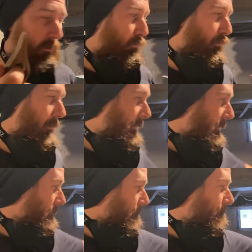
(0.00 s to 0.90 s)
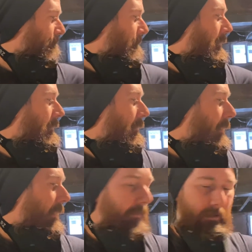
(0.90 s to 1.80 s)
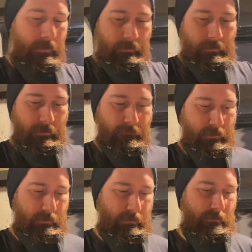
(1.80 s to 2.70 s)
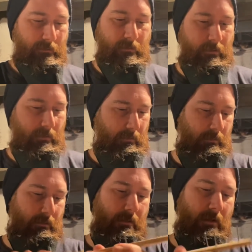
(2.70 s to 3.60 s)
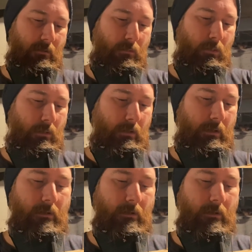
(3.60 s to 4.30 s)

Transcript: rub it in, and then I've got this nail board.